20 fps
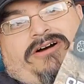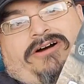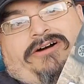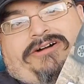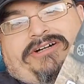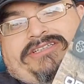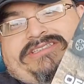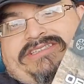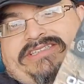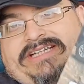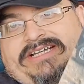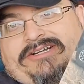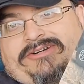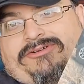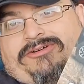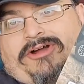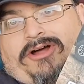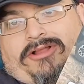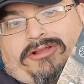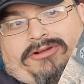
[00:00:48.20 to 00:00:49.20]
RC
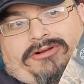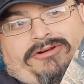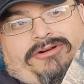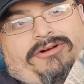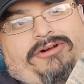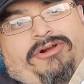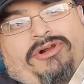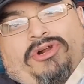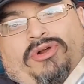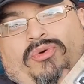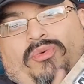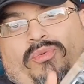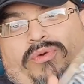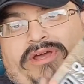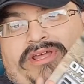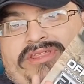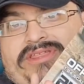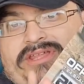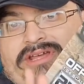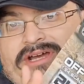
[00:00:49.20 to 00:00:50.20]
crawler
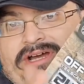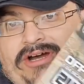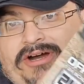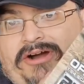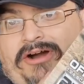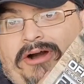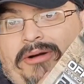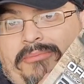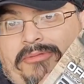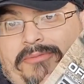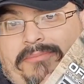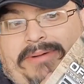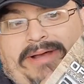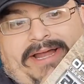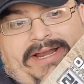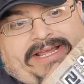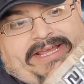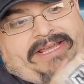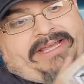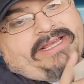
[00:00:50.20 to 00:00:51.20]
with a Hummer
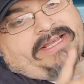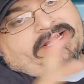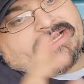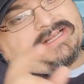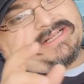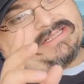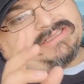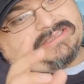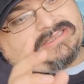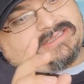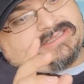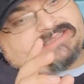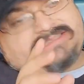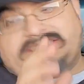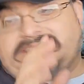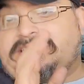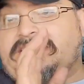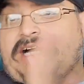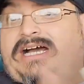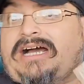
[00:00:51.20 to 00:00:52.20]
body.
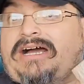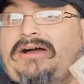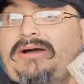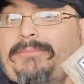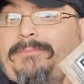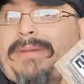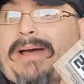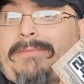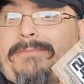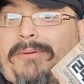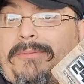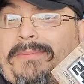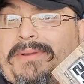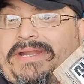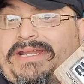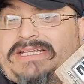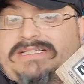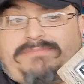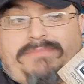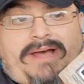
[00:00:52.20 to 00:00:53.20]
Let's pop
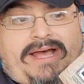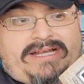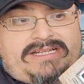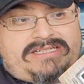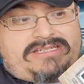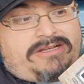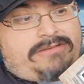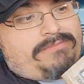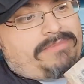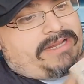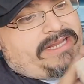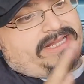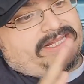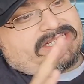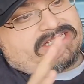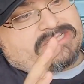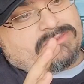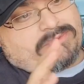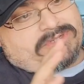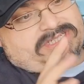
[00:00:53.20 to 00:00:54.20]
open this box up and
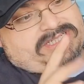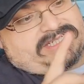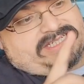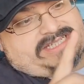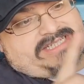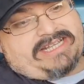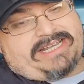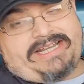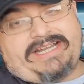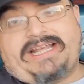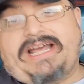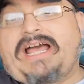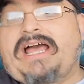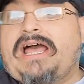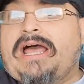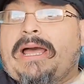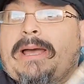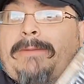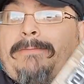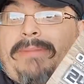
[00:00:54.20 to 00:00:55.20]
let's see what's inside.
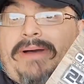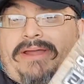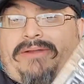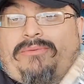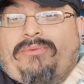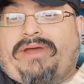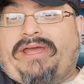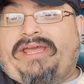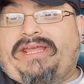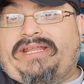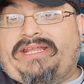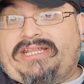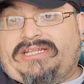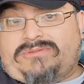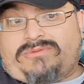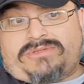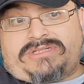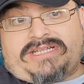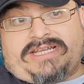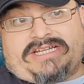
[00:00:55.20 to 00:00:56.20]
By the way,
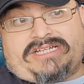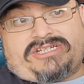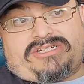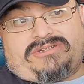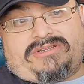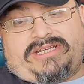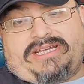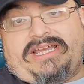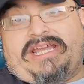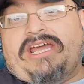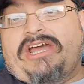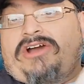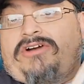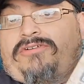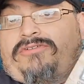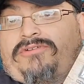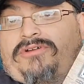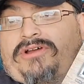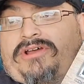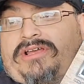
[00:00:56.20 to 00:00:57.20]
this is actually
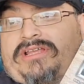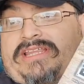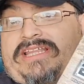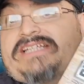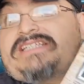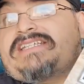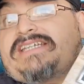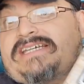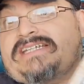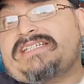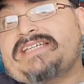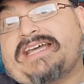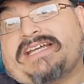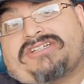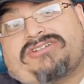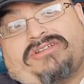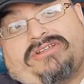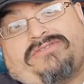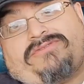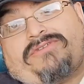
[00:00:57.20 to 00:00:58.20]

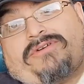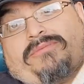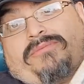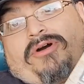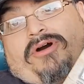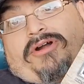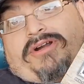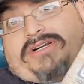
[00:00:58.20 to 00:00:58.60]
from